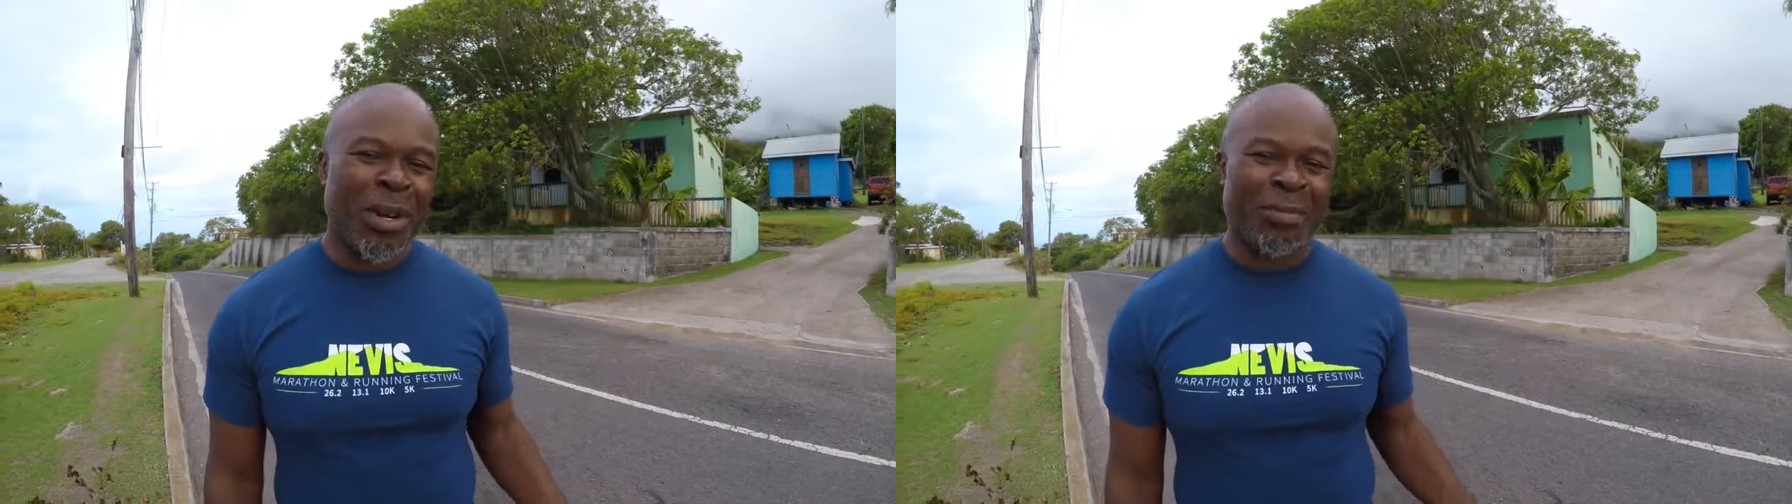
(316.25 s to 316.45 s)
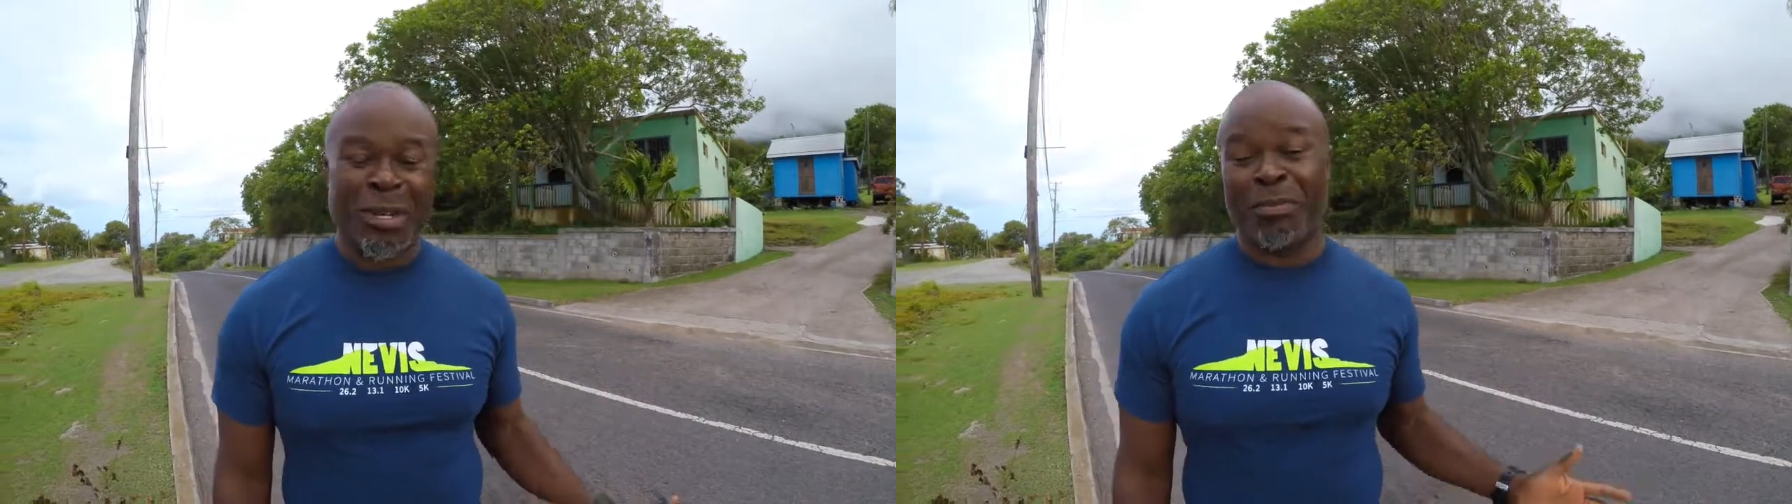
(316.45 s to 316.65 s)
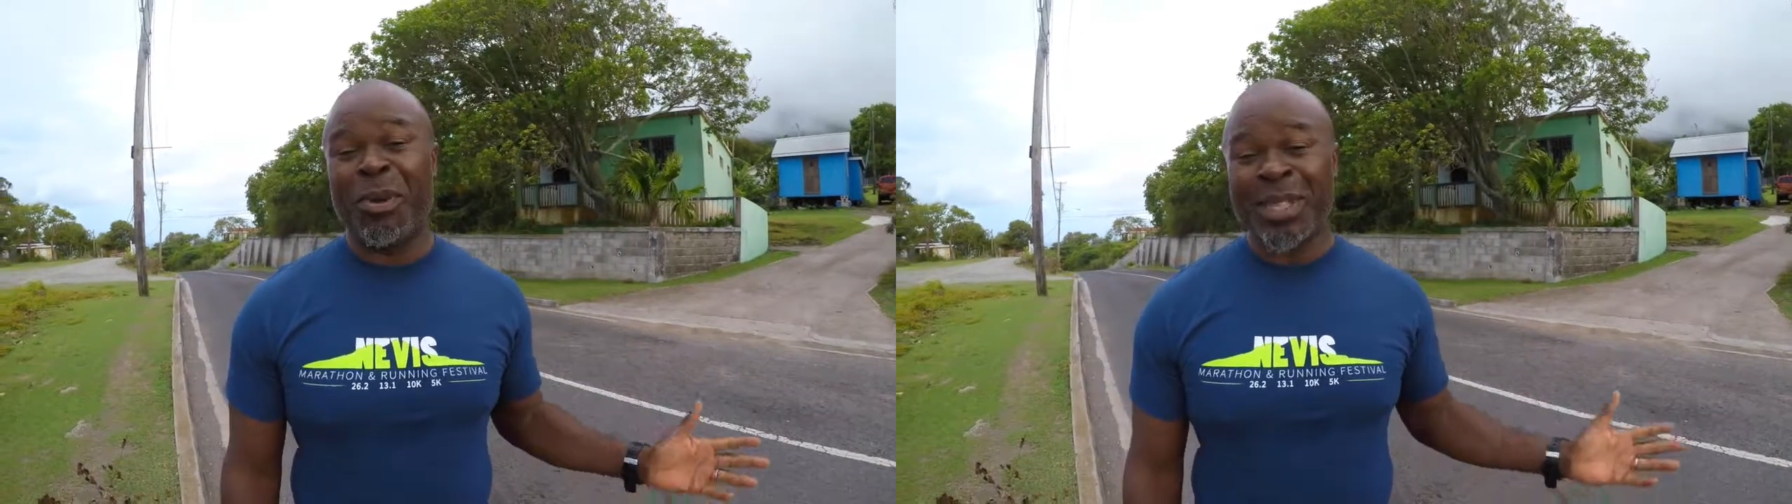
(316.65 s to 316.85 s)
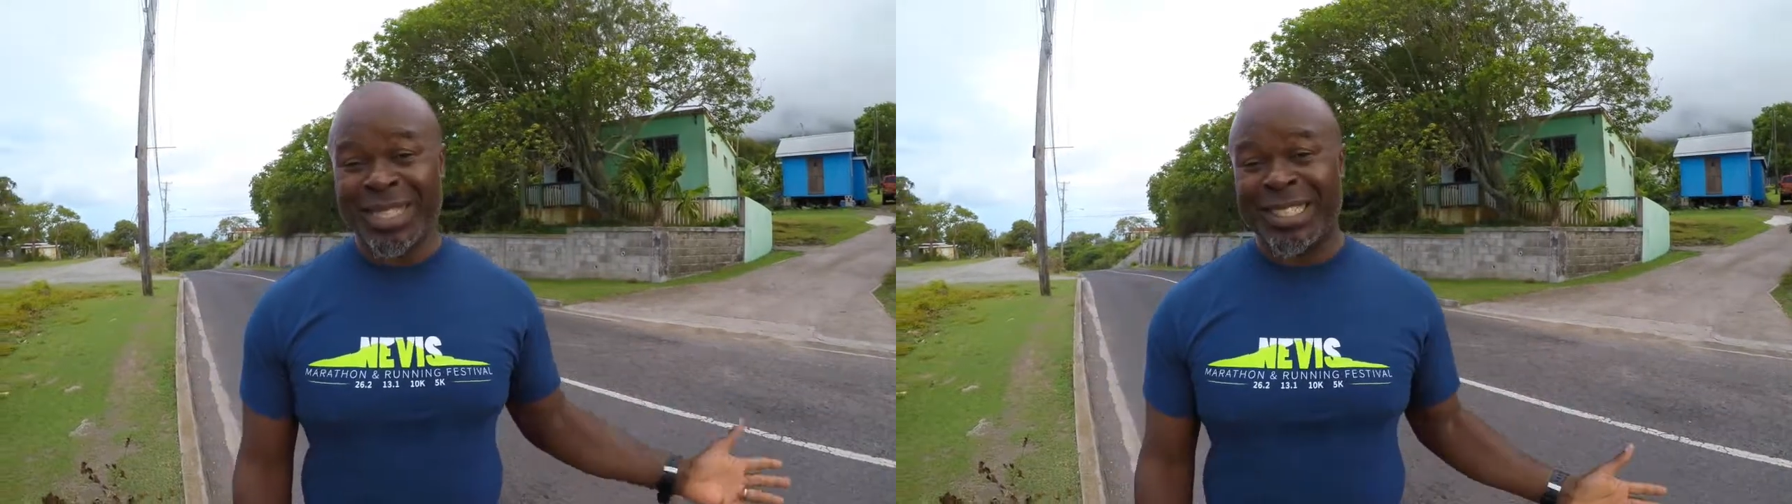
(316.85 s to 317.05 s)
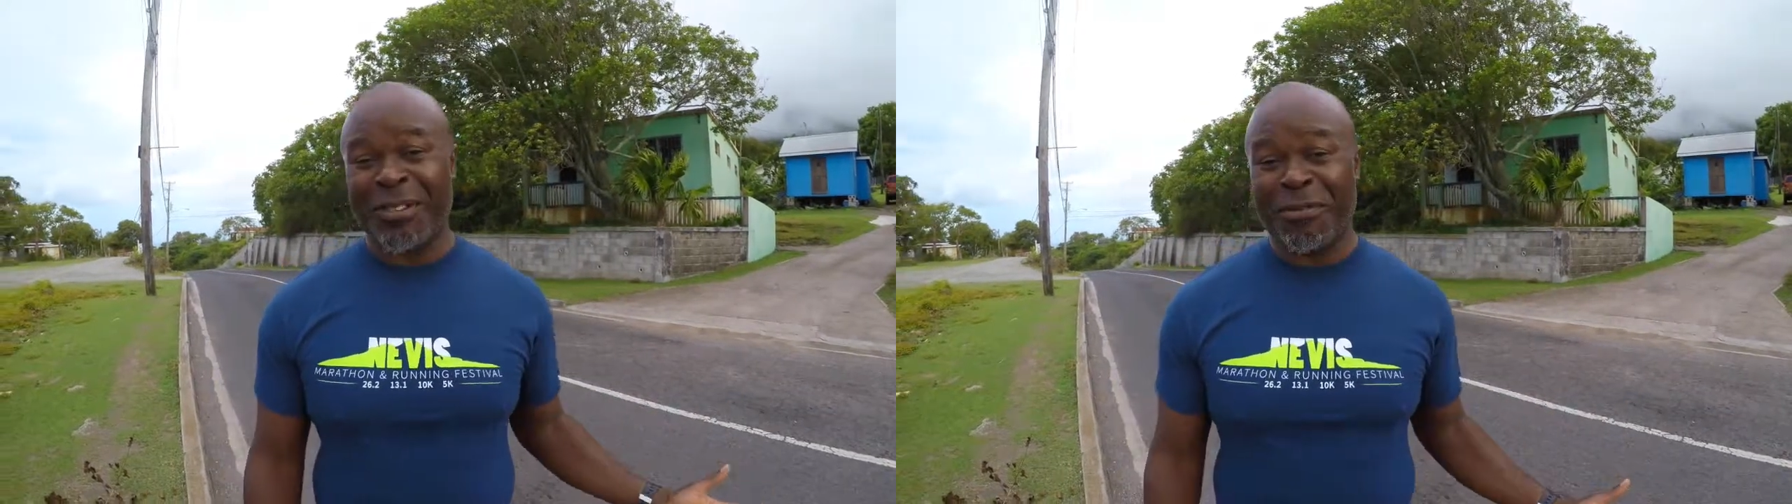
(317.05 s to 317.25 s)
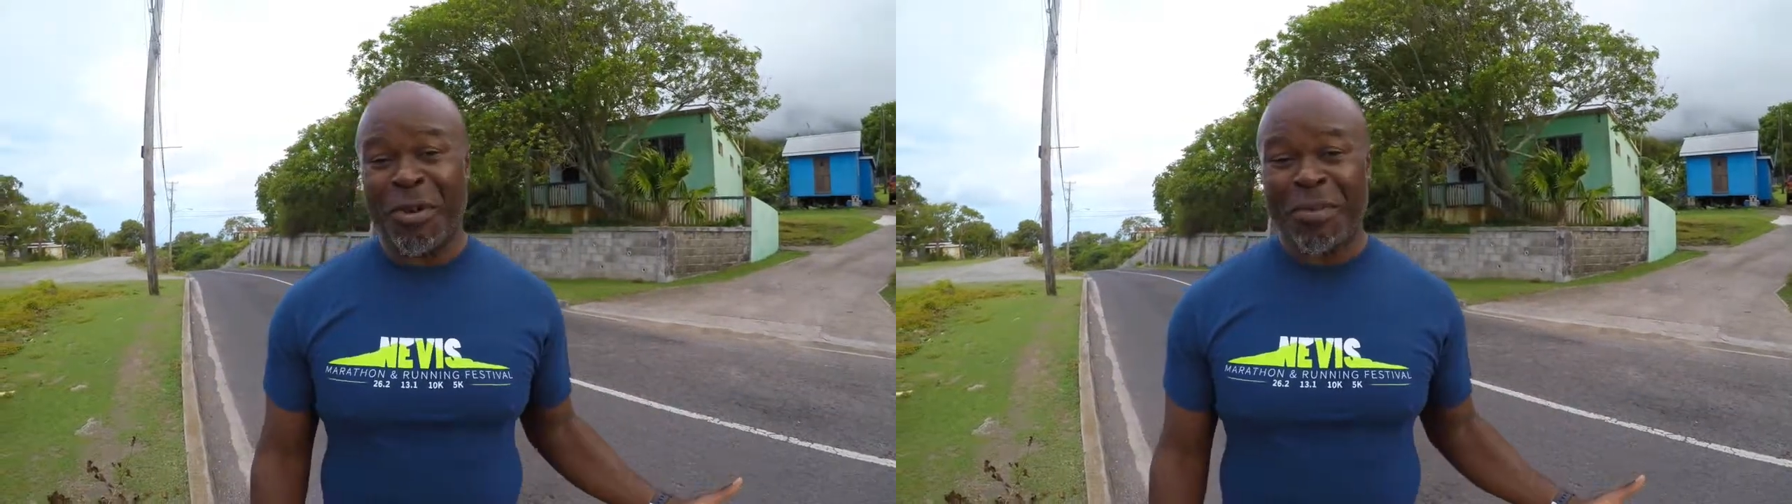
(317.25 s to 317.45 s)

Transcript: well, more than 7 more